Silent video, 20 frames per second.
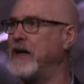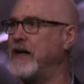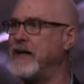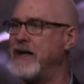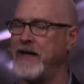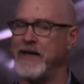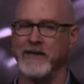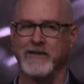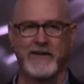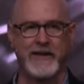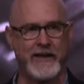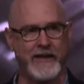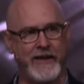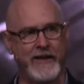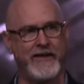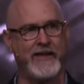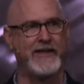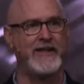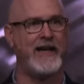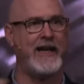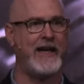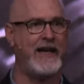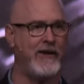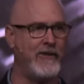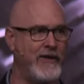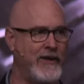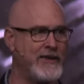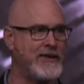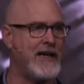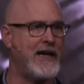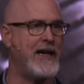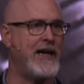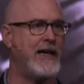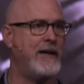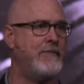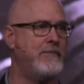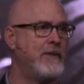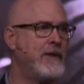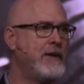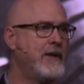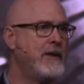I can't tell you the day or the time.